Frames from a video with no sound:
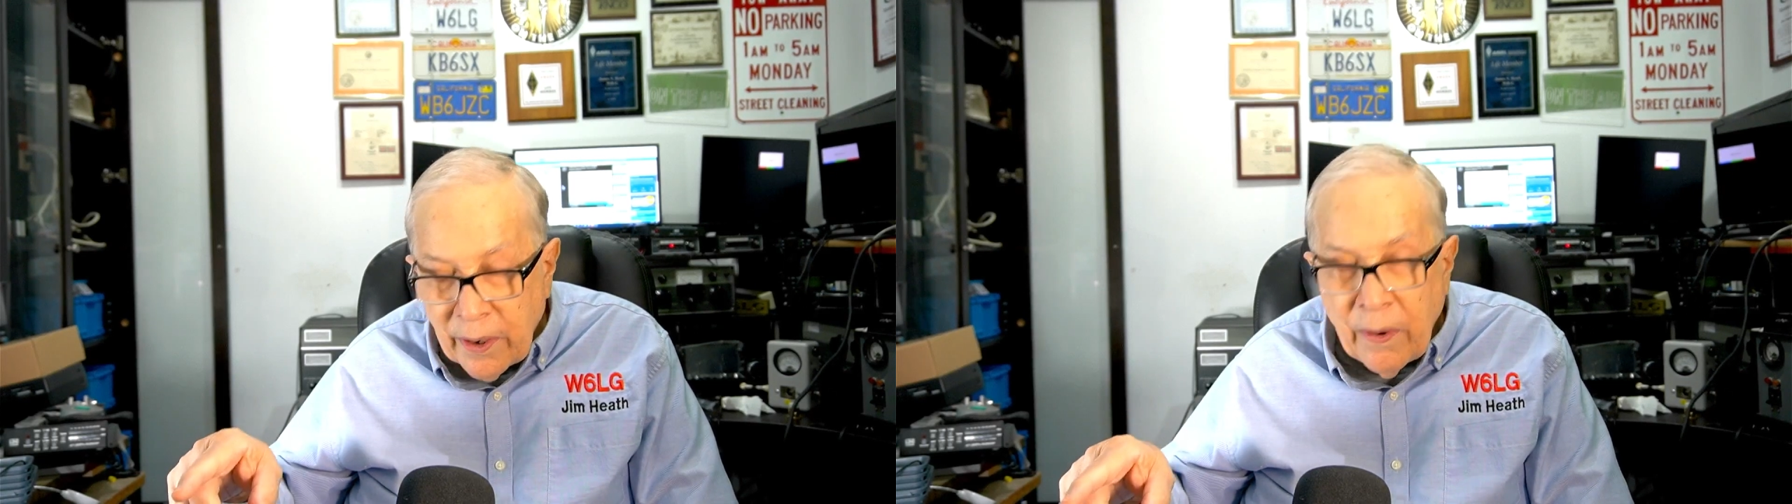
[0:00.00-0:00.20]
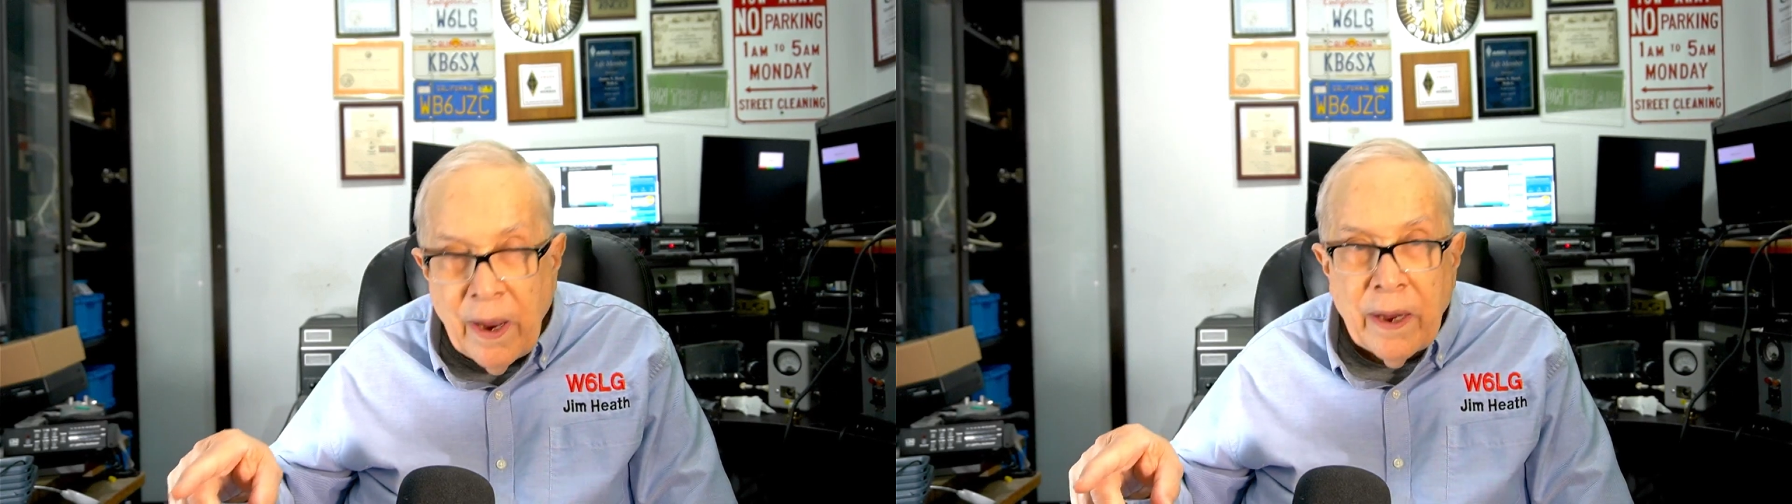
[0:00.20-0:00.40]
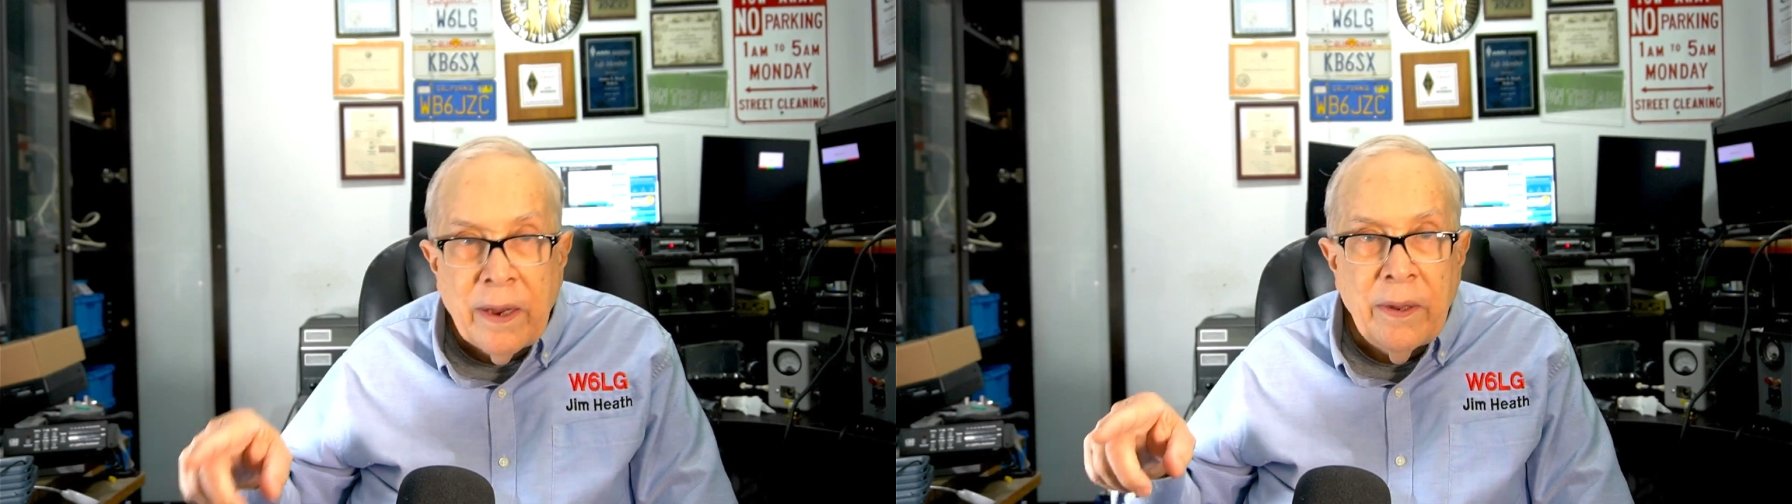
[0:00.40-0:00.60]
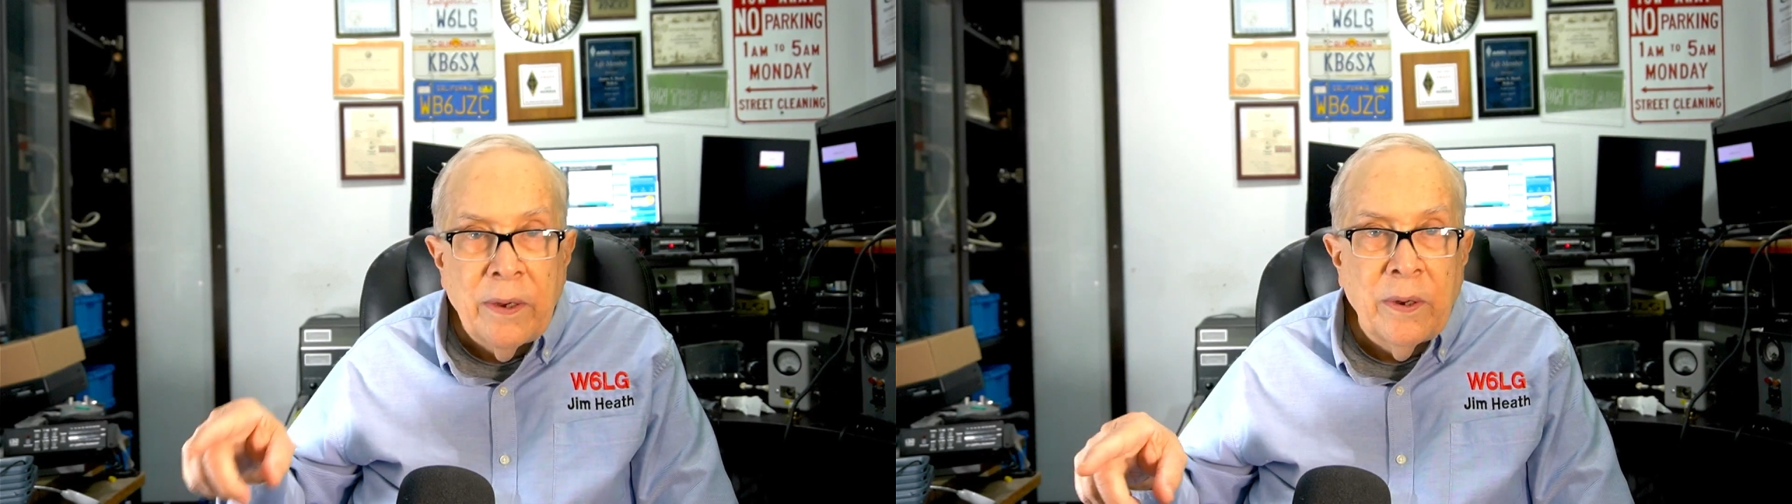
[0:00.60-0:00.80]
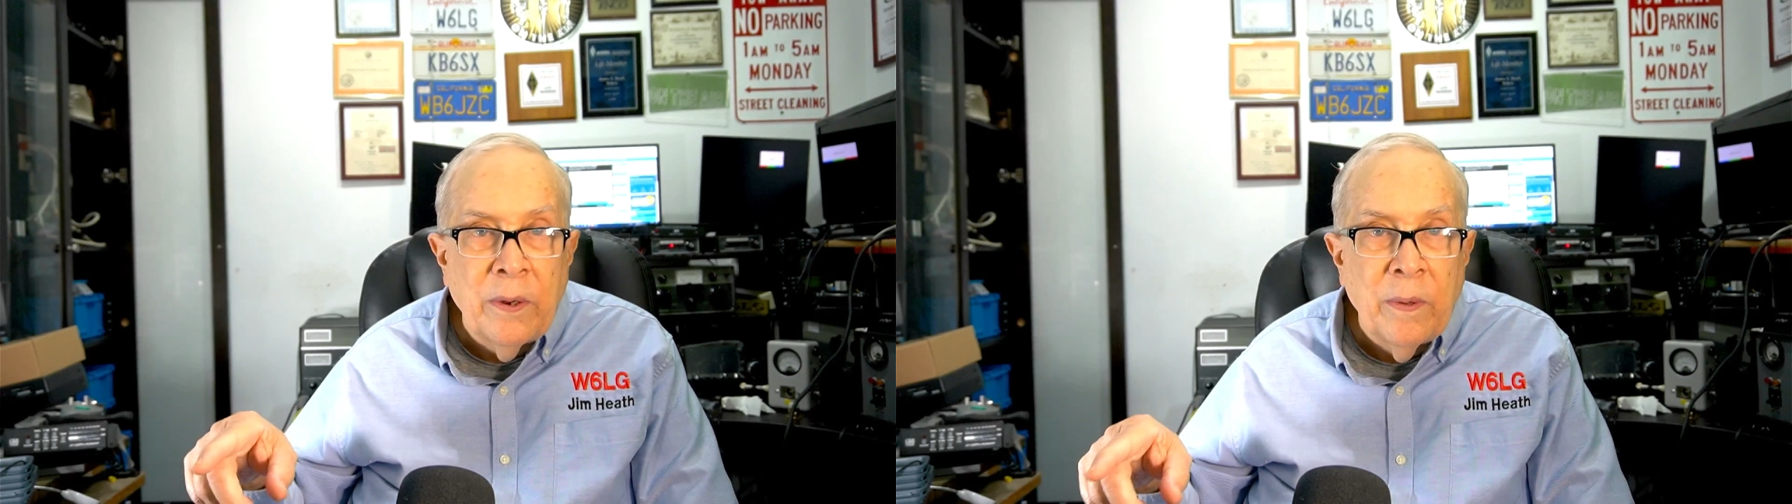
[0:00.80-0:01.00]
crack in the
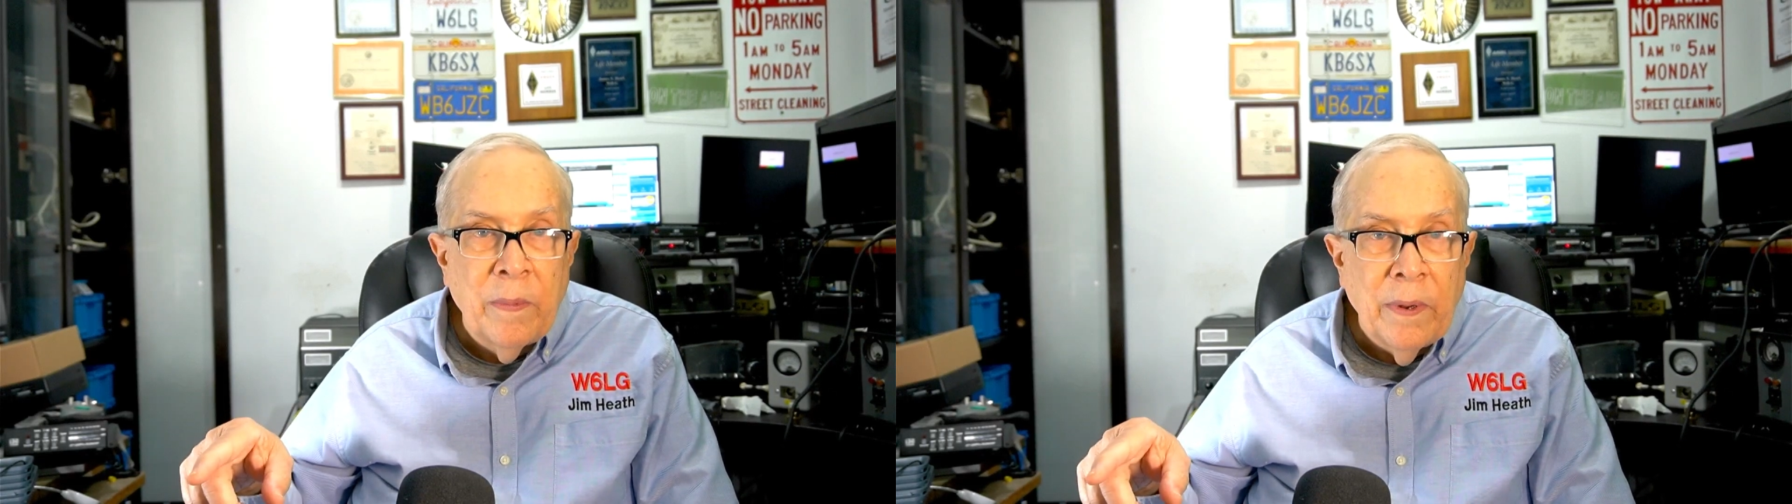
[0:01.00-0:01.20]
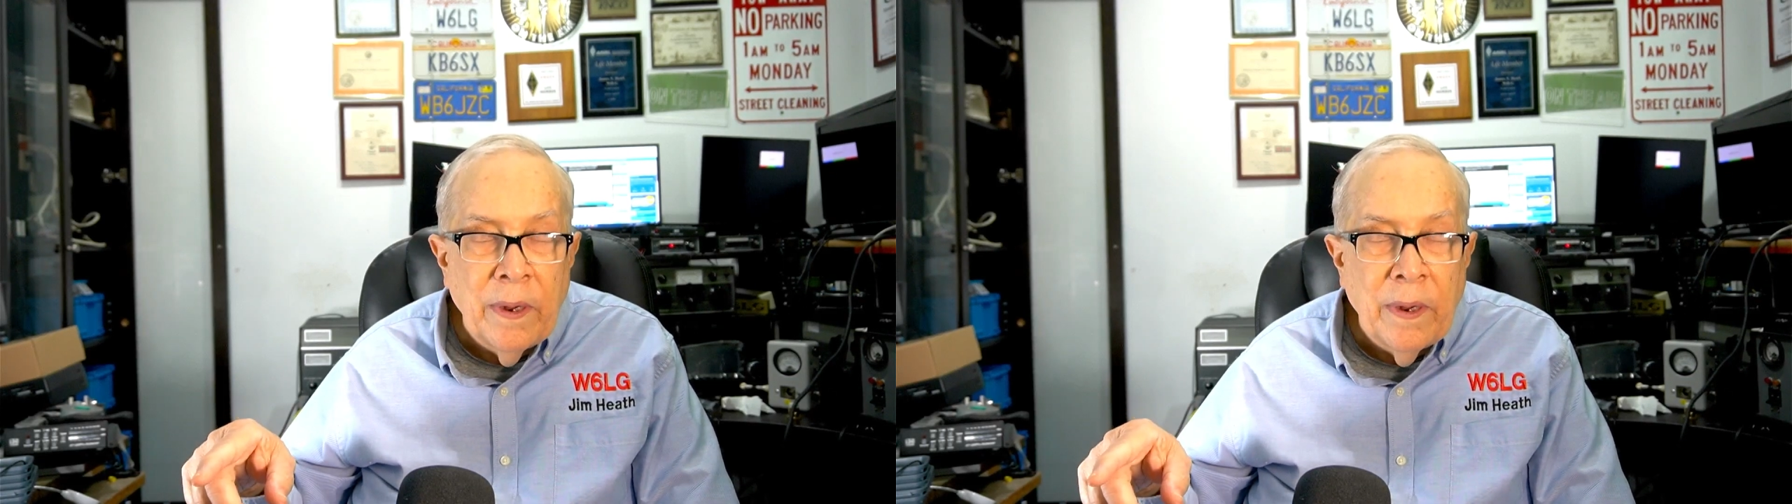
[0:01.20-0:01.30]
tube